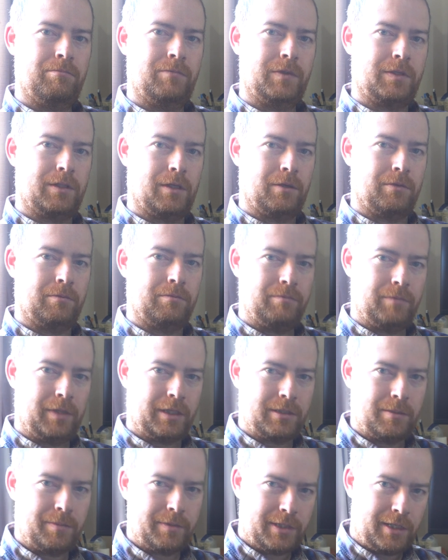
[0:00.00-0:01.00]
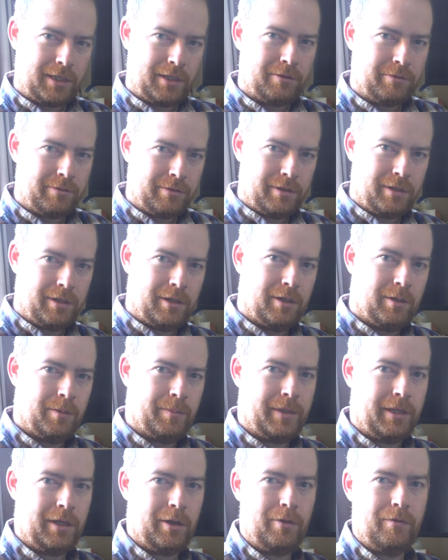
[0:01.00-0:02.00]
So next time I see you, it'll
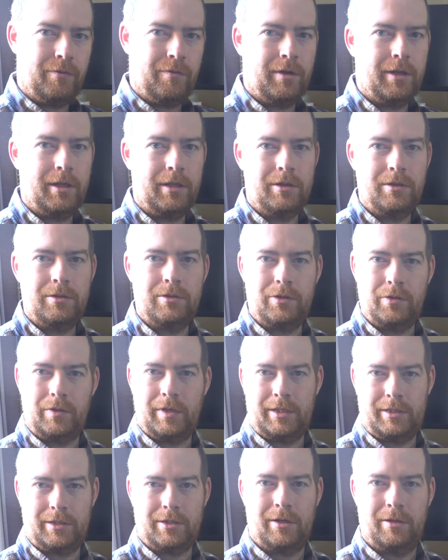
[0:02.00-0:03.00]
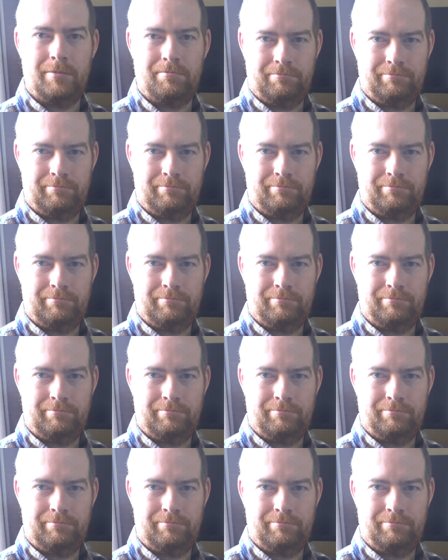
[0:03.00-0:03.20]
be hopefully 2 days time.